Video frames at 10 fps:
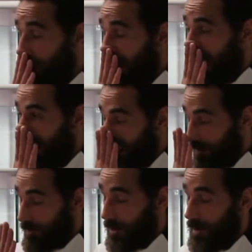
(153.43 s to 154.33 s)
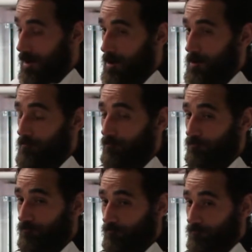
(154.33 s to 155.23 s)
And um,
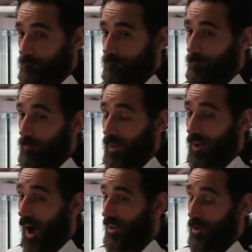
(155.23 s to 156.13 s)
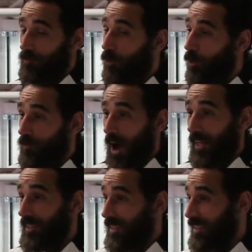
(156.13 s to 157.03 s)
I'd done four
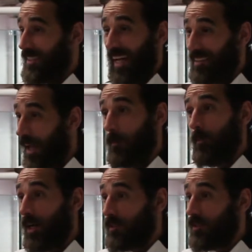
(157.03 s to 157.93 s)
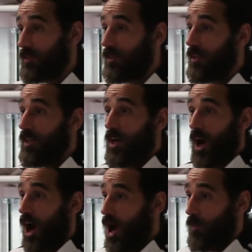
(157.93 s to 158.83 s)
fights in like 10 months.
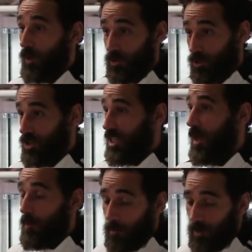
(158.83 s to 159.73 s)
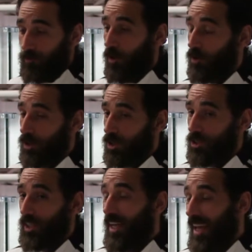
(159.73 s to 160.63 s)
Um, which was just keeping me
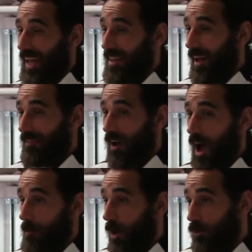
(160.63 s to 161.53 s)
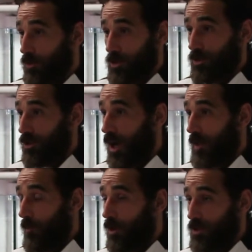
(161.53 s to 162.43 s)
focused. In that time, I also
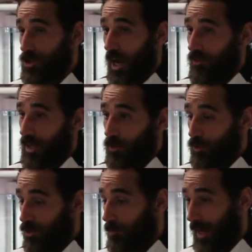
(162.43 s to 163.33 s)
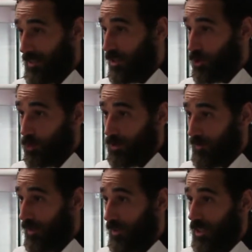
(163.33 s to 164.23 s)
started my own charity called the Maxine Schwartz
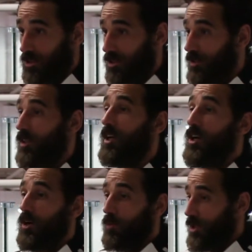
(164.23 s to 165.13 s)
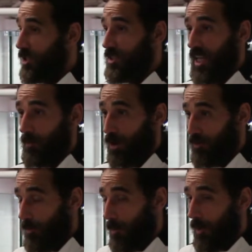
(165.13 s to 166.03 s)
Foundation, which is named
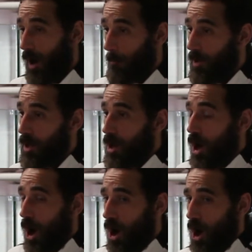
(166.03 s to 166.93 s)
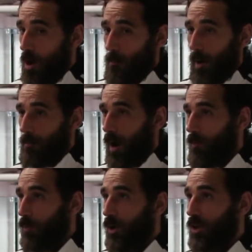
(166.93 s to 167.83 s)
after my mum. Uh, my
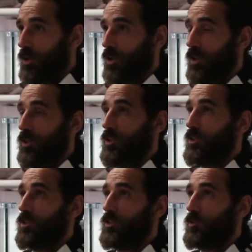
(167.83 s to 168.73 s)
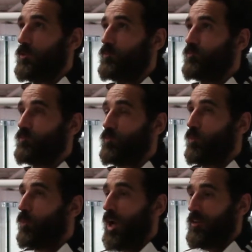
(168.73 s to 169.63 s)
mum was
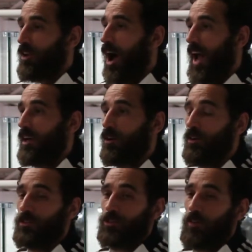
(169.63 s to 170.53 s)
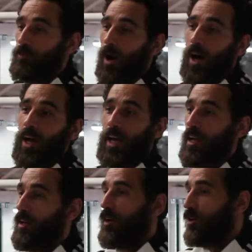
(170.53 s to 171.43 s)
one of the icons of
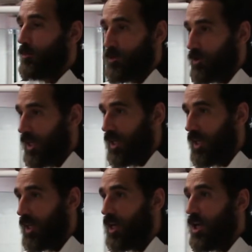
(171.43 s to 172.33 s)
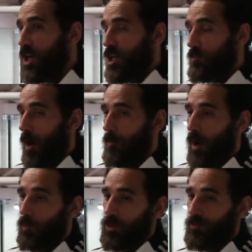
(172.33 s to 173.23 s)
my community. My
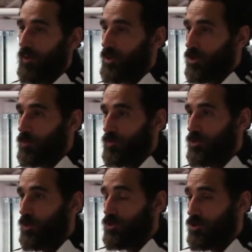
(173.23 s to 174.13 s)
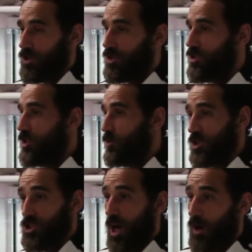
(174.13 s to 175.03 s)
mum was very good with children. She was
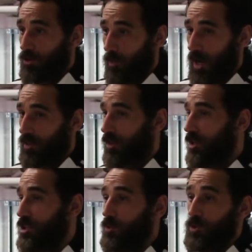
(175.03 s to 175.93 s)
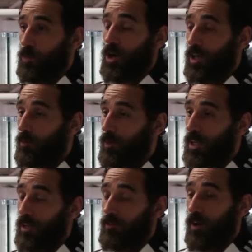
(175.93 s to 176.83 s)
a childminder. She was working
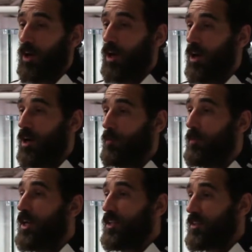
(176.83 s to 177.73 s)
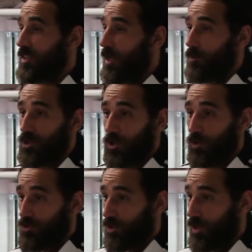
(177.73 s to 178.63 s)
with um, disabled
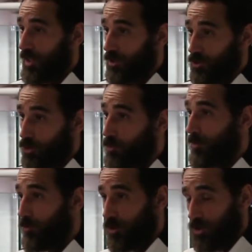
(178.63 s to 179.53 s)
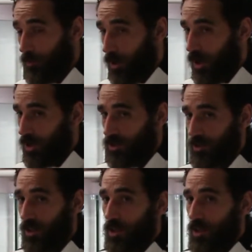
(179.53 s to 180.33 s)
children in a school before she passed.